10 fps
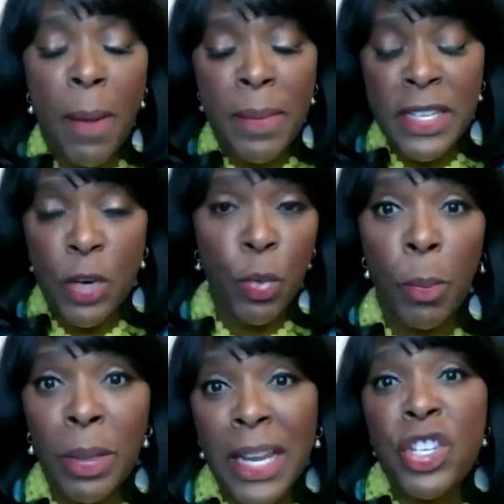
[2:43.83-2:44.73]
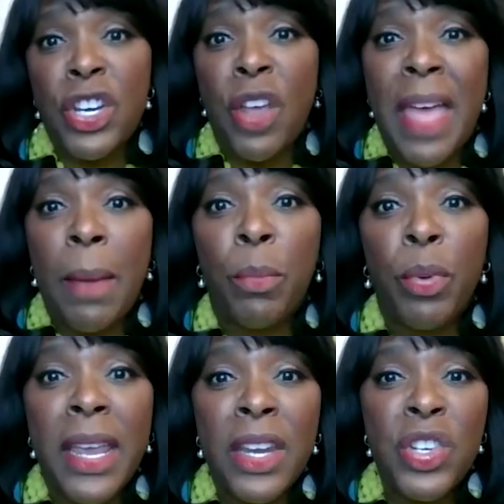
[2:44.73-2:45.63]
Robinson were bludgeoned on that
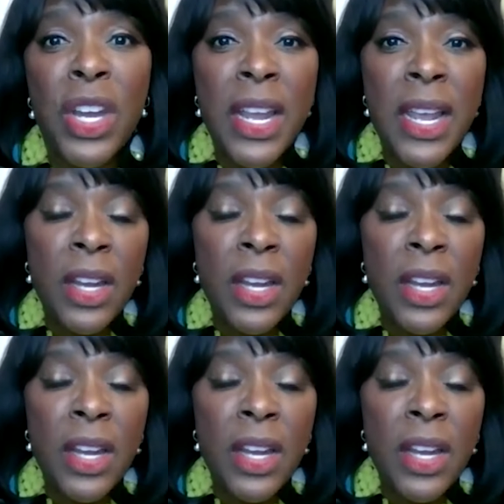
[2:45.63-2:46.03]
bridge